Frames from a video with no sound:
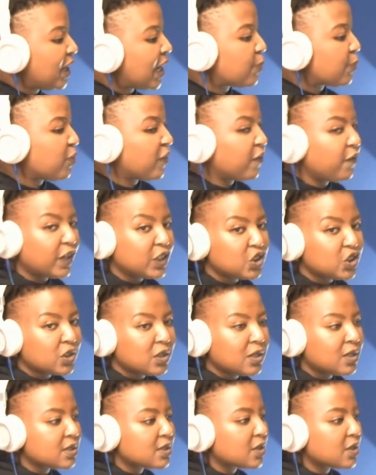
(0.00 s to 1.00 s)
like
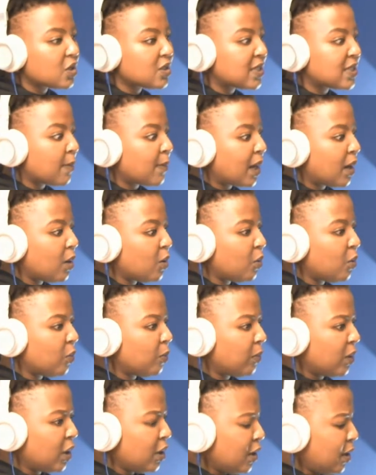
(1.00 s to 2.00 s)
professionals are somehow
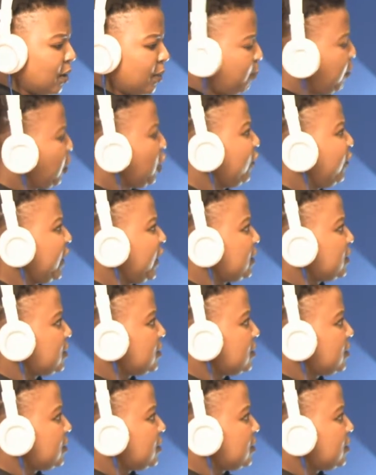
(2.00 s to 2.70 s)
perfect.